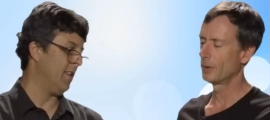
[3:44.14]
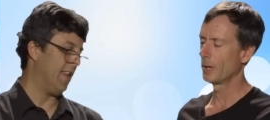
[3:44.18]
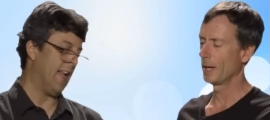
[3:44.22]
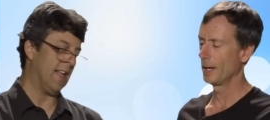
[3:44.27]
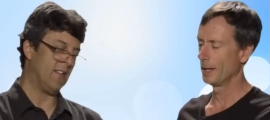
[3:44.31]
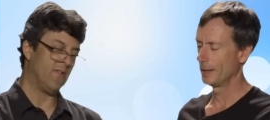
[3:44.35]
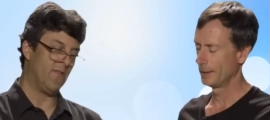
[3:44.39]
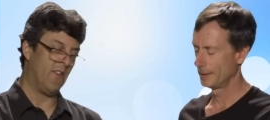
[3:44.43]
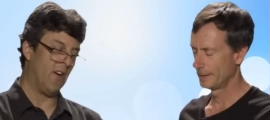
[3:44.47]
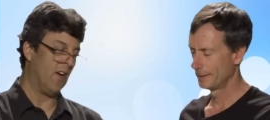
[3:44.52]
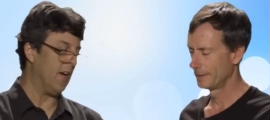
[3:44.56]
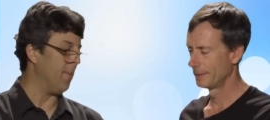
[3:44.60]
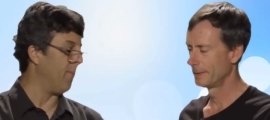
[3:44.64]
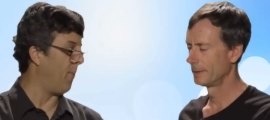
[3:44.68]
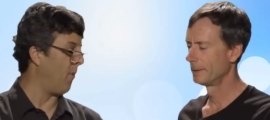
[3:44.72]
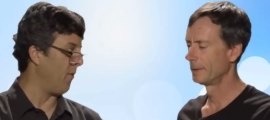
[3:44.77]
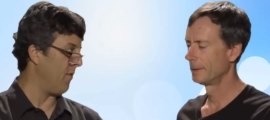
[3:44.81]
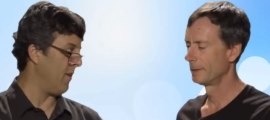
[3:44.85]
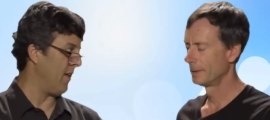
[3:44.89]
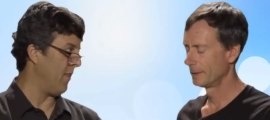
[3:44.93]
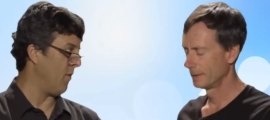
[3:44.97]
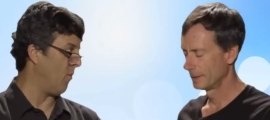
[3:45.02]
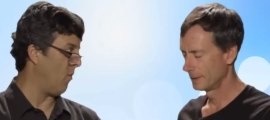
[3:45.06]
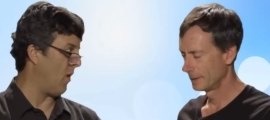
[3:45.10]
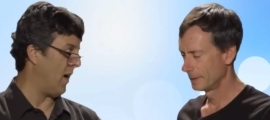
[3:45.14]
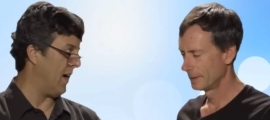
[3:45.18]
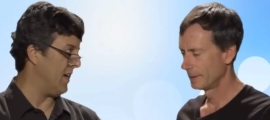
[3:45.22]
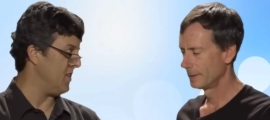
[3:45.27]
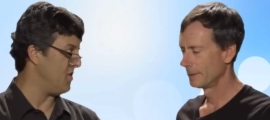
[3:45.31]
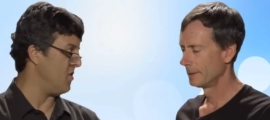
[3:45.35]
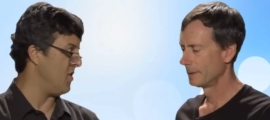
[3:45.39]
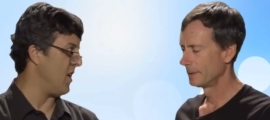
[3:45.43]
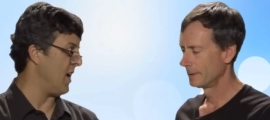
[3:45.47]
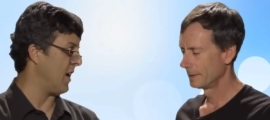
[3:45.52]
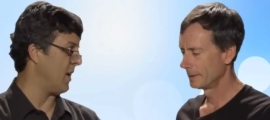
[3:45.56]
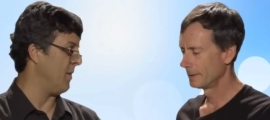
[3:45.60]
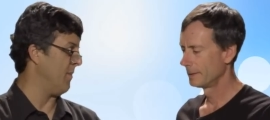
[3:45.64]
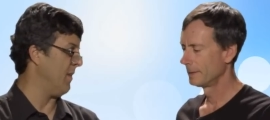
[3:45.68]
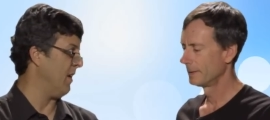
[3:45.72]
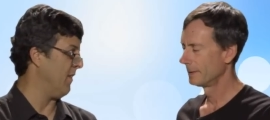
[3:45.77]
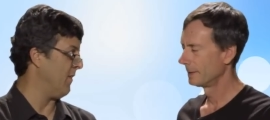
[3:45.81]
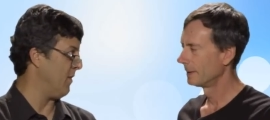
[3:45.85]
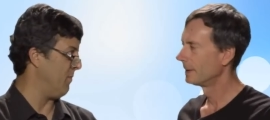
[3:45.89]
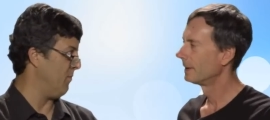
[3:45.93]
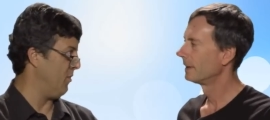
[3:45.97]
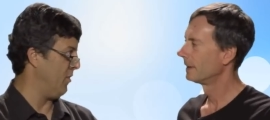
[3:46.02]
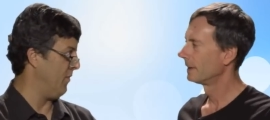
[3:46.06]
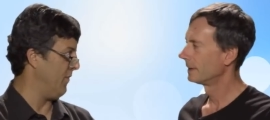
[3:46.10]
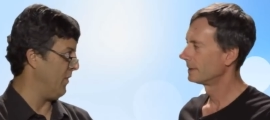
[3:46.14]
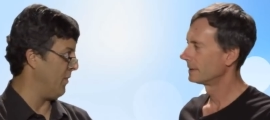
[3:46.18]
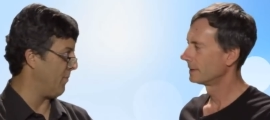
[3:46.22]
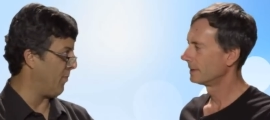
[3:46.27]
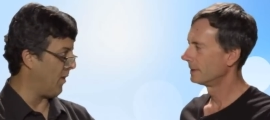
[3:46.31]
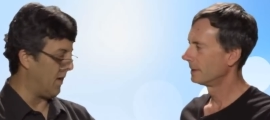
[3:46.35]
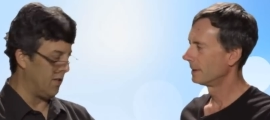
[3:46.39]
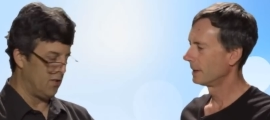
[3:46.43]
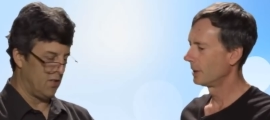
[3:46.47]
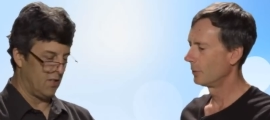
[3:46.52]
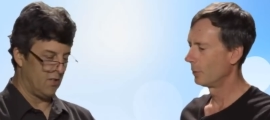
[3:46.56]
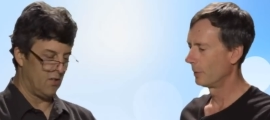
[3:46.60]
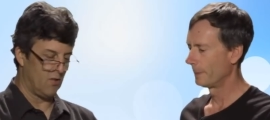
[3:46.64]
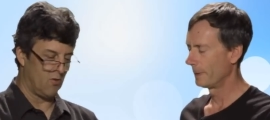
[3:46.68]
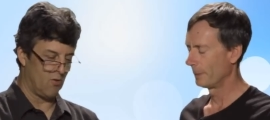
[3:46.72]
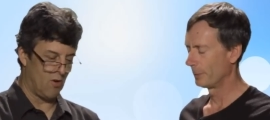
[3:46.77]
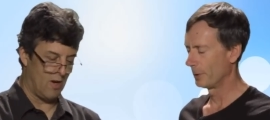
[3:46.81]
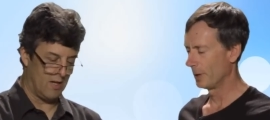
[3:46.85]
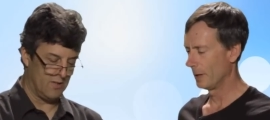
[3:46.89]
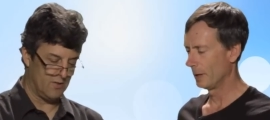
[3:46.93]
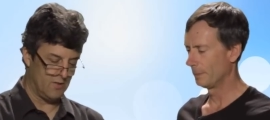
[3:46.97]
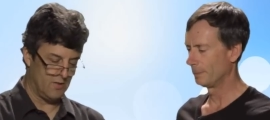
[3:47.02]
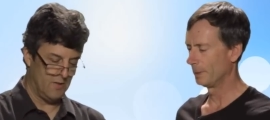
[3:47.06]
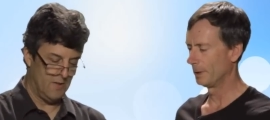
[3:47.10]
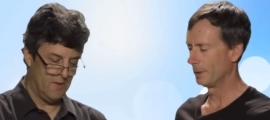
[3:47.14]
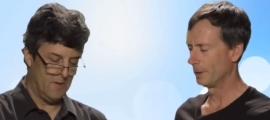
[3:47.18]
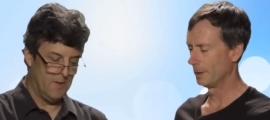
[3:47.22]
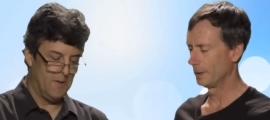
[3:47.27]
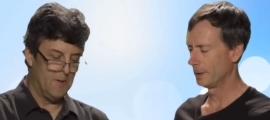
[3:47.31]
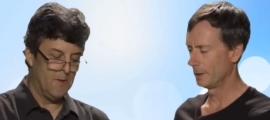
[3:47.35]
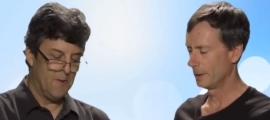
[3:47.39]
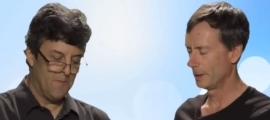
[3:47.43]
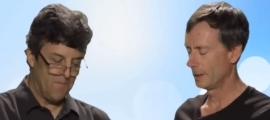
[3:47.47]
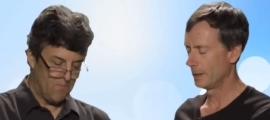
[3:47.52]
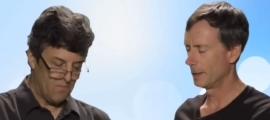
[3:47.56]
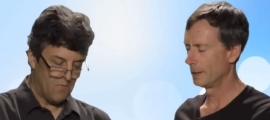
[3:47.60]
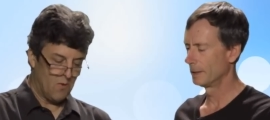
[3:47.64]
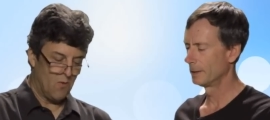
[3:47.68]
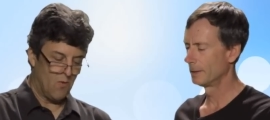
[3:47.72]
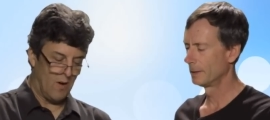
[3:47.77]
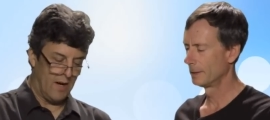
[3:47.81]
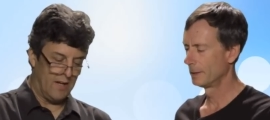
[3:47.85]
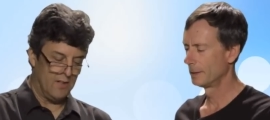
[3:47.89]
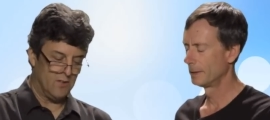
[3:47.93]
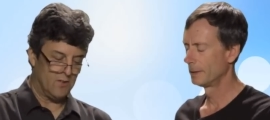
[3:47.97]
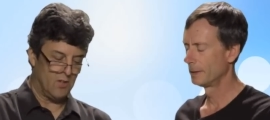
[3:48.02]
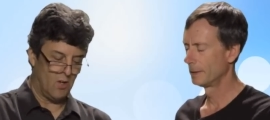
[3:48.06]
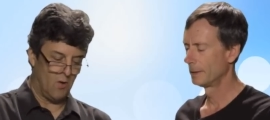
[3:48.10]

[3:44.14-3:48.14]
Speaker 1: Okay. That's very important. Otherwise, you're not going to be able to move your project you won't across. Be able to upload it. Uh-huh. Right.